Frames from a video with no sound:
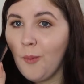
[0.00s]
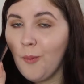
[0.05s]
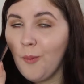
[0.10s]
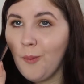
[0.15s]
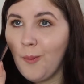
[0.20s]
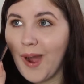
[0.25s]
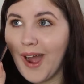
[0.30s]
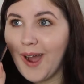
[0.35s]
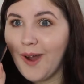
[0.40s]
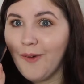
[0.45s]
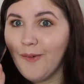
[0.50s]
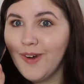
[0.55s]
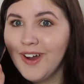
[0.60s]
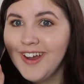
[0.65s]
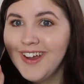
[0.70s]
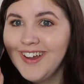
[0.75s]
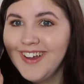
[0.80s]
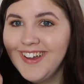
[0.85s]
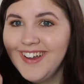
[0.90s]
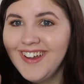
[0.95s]
wow.
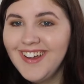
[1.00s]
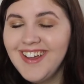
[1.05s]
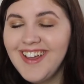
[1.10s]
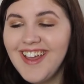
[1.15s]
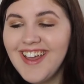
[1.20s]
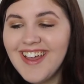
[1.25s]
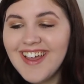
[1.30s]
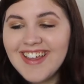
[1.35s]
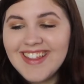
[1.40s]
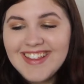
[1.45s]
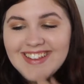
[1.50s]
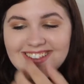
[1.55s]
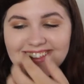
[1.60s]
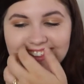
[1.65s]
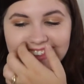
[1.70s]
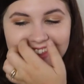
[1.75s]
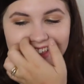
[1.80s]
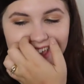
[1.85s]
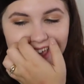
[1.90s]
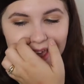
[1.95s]
This
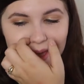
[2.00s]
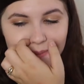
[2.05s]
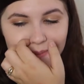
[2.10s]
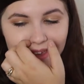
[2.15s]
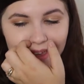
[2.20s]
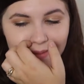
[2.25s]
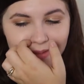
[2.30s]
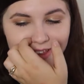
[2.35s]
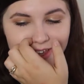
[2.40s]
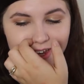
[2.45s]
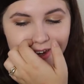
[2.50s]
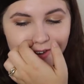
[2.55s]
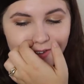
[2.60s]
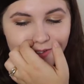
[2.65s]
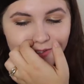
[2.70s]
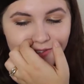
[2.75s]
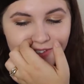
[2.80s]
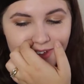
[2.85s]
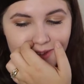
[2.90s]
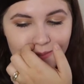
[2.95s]
is the Maybelline
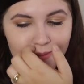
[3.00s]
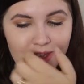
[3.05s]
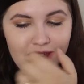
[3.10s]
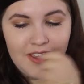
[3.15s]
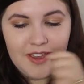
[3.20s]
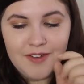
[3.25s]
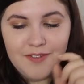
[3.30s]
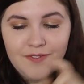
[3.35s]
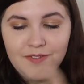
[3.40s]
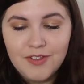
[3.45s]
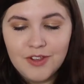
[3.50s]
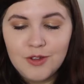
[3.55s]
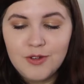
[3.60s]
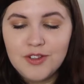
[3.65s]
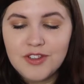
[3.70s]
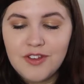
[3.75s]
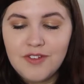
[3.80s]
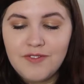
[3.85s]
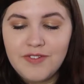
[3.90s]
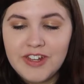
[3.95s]
Fit Me
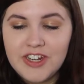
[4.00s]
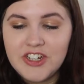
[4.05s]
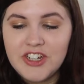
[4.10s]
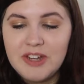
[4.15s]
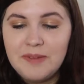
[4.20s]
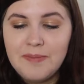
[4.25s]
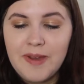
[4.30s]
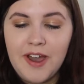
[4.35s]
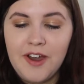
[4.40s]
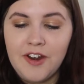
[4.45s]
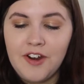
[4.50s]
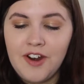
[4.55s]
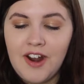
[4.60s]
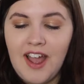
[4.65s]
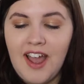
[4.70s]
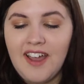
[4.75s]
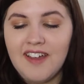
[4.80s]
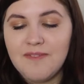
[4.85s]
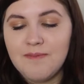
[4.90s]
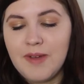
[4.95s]
Loose Finishing Powder.
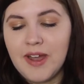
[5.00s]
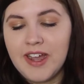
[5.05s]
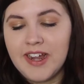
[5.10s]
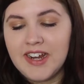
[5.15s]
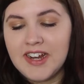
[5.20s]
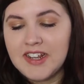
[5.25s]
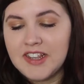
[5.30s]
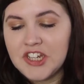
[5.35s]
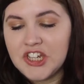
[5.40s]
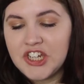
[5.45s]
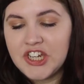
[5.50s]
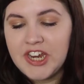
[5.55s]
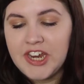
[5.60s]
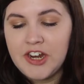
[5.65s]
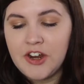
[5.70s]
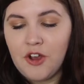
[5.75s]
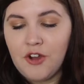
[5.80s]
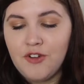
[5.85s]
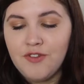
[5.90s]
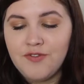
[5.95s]
I have mine in the
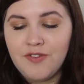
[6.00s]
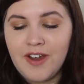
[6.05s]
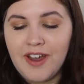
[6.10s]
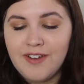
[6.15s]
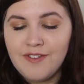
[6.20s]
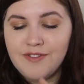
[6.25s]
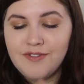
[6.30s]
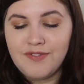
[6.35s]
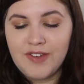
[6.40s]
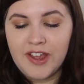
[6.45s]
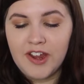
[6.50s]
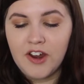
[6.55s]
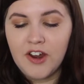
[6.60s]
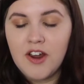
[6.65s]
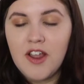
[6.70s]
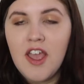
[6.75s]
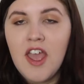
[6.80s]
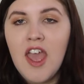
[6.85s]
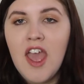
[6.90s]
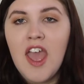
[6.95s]
shade 05
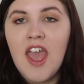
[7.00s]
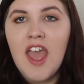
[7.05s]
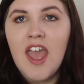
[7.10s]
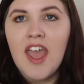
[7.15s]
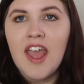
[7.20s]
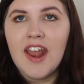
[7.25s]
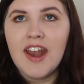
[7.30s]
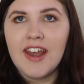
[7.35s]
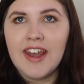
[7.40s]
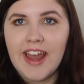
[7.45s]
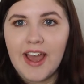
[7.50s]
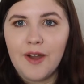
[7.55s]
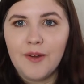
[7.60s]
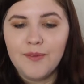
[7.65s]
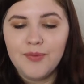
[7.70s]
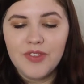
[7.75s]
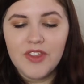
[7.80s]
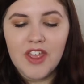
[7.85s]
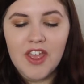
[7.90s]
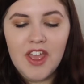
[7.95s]
Fair. Now,
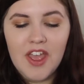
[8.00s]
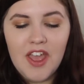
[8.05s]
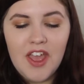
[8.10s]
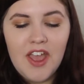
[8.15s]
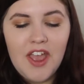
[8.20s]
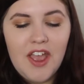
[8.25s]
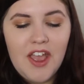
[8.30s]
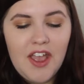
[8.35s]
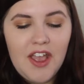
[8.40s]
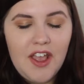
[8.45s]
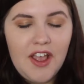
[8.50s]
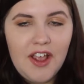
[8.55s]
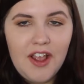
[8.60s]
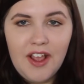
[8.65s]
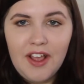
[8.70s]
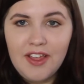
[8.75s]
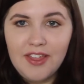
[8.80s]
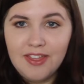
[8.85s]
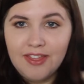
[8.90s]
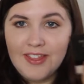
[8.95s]

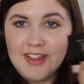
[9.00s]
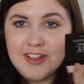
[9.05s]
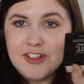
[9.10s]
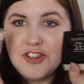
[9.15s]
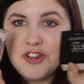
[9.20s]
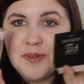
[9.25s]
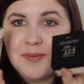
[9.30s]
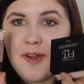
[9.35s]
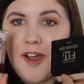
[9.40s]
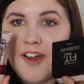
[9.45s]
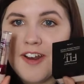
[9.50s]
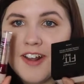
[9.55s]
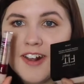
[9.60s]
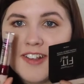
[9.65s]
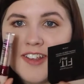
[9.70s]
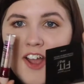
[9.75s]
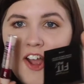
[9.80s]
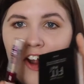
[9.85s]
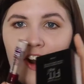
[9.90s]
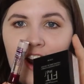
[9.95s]
these two
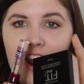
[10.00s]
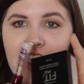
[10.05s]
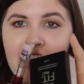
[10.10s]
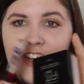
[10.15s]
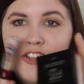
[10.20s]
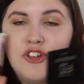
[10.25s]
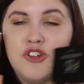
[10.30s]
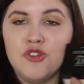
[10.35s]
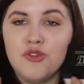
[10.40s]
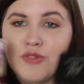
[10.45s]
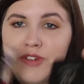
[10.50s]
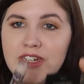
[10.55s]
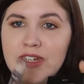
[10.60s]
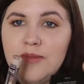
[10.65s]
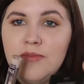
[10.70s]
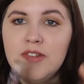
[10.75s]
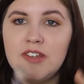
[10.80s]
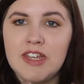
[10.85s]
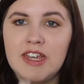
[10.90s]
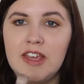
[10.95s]
products are a
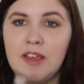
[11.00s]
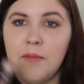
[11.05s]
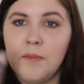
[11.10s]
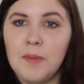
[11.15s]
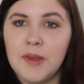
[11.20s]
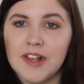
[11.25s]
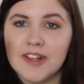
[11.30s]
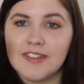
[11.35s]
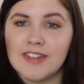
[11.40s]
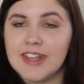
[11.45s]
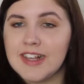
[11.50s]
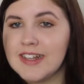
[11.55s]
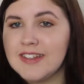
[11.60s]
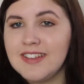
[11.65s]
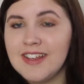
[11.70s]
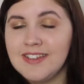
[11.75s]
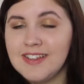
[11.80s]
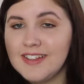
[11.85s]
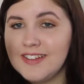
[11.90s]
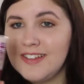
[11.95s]
dream team because, like I
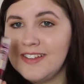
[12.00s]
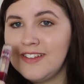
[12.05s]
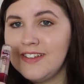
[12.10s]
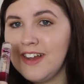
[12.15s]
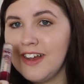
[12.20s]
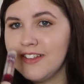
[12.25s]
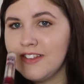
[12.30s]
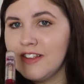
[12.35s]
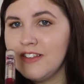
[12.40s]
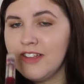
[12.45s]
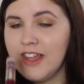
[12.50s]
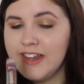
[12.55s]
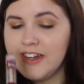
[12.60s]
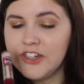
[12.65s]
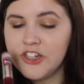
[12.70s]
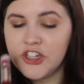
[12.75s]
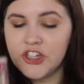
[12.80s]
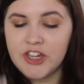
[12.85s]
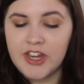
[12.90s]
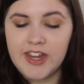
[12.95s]
said, this is not the
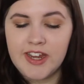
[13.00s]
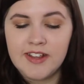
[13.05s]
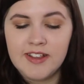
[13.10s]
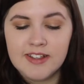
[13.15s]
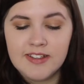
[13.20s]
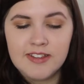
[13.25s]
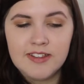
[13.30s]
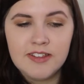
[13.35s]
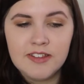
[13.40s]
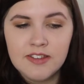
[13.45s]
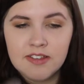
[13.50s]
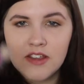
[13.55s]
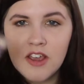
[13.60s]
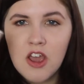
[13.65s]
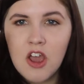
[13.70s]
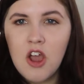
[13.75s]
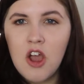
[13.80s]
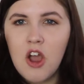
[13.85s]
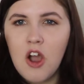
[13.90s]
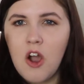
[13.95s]
lightest shade. This is
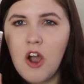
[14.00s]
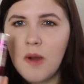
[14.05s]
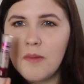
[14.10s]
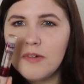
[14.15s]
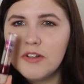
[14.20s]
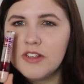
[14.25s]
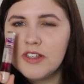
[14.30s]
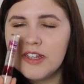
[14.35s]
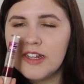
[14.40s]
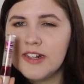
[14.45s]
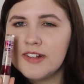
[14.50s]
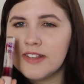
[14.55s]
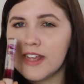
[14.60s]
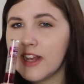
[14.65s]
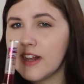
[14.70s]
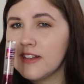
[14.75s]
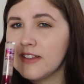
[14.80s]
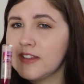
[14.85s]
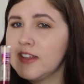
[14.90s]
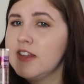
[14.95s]
almost an
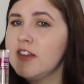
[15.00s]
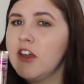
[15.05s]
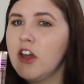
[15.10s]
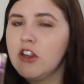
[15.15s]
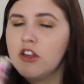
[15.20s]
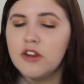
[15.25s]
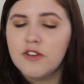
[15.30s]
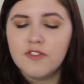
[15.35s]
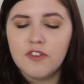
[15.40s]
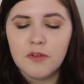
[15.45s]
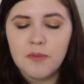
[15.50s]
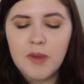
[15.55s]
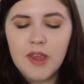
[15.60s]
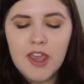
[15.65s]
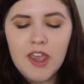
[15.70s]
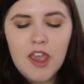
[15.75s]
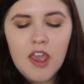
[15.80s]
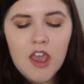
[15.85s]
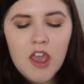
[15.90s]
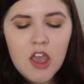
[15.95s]
exact skin color for
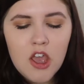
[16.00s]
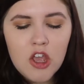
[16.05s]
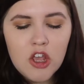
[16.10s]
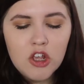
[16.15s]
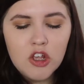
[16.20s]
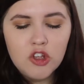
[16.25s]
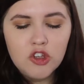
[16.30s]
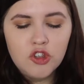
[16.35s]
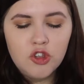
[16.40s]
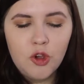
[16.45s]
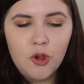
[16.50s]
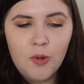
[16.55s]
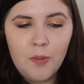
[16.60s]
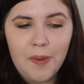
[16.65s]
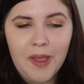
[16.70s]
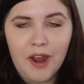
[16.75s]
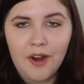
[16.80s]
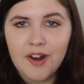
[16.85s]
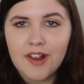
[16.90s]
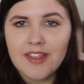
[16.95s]
me. So
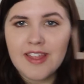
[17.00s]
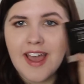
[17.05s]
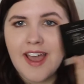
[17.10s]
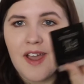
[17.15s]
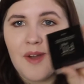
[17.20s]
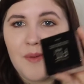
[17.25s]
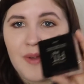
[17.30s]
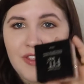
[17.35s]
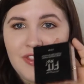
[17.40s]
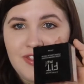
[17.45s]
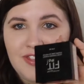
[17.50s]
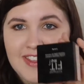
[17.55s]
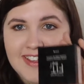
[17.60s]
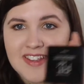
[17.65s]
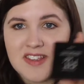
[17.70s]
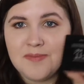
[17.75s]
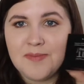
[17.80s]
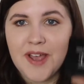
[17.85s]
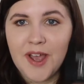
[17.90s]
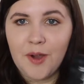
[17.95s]
pairing that with
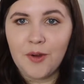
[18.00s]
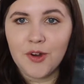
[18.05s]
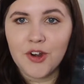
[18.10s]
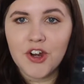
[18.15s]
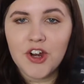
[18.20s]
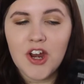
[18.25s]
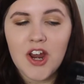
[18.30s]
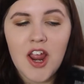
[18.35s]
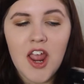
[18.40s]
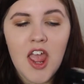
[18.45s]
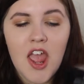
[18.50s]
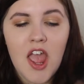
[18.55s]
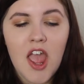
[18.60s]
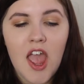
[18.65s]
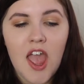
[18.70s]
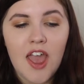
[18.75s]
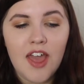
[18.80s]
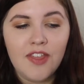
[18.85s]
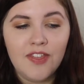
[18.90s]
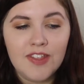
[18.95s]
this powder,
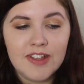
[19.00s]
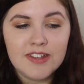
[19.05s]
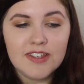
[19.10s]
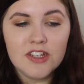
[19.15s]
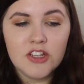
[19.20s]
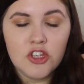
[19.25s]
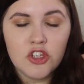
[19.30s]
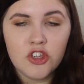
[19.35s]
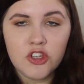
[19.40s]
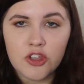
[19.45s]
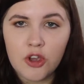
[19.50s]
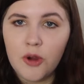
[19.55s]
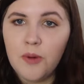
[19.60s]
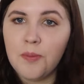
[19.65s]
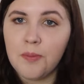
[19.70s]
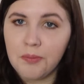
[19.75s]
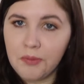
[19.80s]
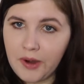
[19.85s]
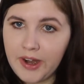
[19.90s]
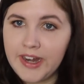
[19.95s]
this is
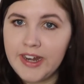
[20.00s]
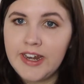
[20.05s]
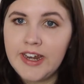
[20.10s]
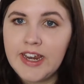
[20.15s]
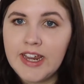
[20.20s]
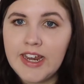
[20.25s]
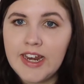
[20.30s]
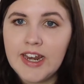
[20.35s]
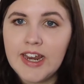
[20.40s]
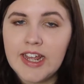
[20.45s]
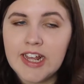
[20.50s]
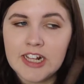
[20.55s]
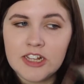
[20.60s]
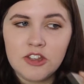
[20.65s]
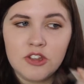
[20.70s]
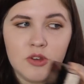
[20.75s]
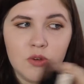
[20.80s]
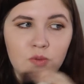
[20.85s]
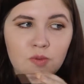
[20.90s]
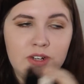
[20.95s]
so brightening.
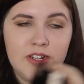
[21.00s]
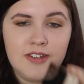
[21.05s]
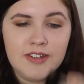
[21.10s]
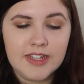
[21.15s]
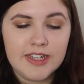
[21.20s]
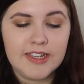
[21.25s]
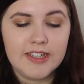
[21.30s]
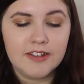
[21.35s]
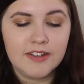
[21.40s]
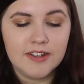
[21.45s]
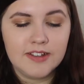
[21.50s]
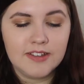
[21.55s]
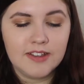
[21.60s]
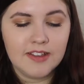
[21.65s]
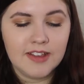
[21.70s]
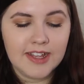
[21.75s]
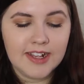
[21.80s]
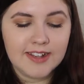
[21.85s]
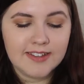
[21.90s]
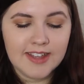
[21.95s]
It's ridiculous.
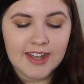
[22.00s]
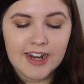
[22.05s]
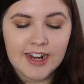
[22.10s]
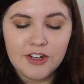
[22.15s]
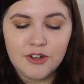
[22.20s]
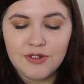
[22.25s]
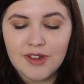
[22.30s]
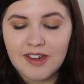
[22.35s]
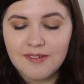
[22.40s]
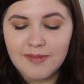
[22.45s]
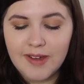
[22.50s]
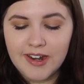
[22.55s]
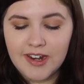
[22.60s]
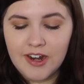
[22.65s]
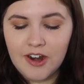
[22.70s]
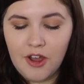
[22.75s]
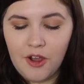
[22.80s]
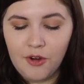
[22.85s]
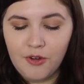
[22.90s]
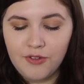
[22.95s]
Like I said, I do have mine
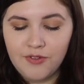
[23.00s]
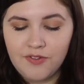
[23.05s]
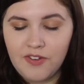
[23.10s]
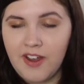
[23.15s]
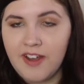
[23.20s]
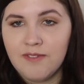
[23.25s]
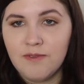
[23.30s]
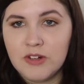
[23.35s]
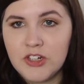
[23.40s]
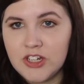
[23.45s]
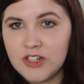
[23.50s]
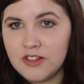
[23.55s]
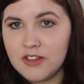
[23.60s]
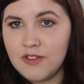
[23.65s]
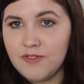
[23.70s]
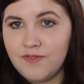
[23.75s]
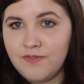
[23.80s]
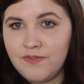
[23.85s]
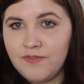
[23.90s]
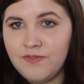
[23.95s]
in 05, which is
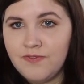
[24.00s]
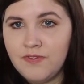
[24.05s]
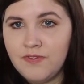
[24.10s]
the